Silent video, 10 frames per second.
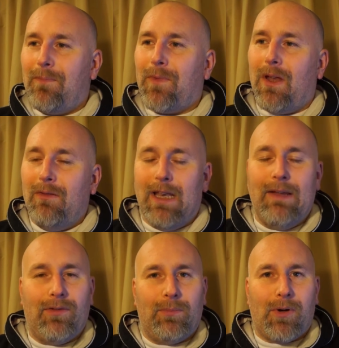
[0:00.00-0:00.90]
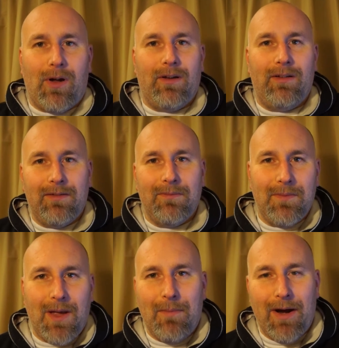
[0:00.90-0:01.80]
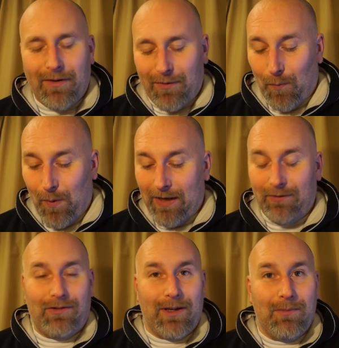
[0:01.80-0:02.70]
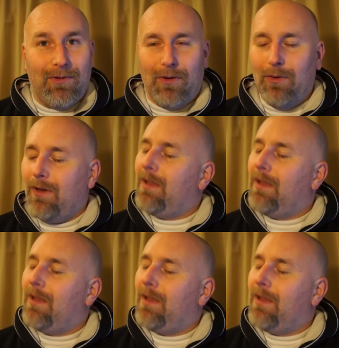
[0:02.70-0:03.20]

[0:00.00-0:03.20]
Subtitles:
you know, leaf-sprung American Willys Jeeps do.